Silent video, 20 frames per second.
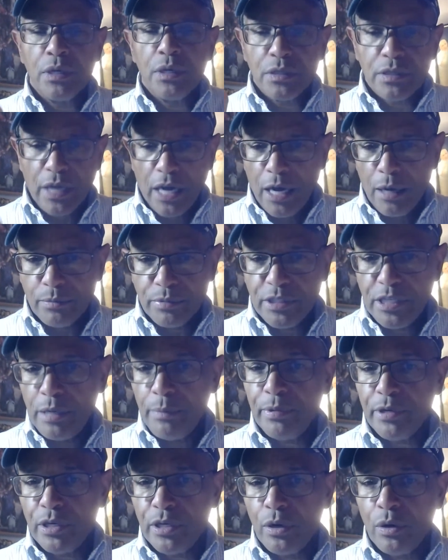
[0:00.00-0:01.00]
Tom
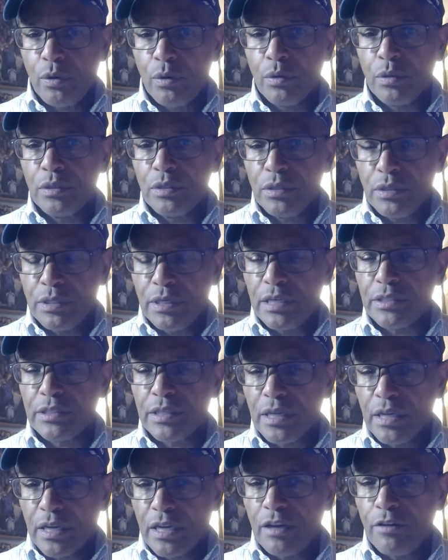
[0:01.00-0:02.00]
Thibodeau
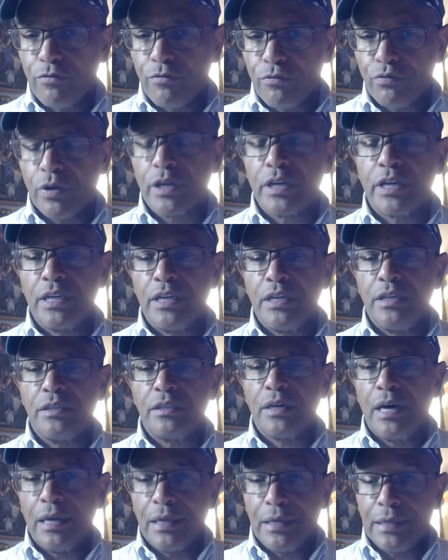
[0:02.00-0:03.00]
doesn't give rookies
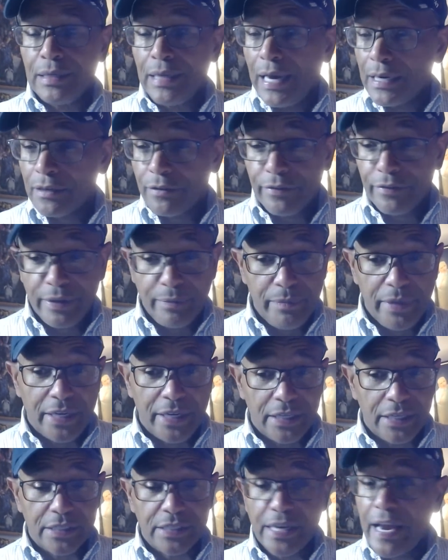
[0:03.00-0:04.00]
a lot of
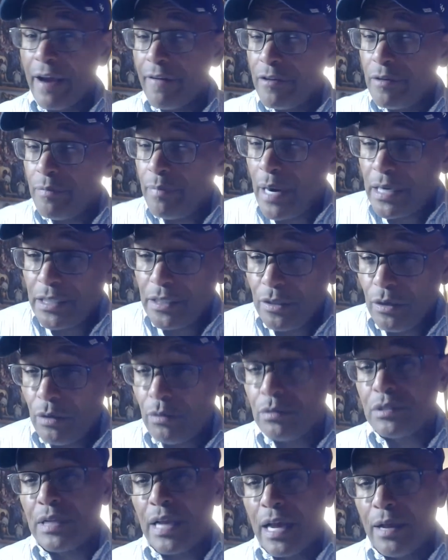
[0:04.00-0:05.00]
minutes. Everybody
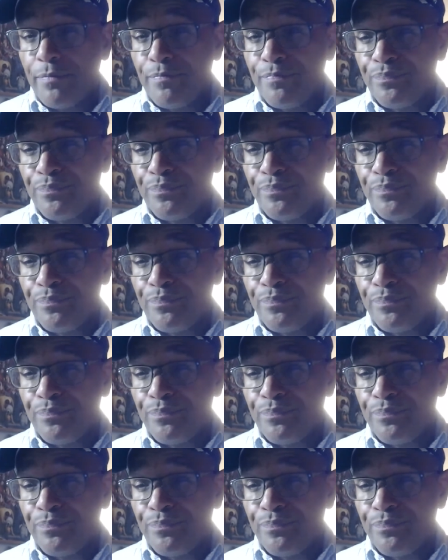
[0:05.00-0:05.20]
knows that.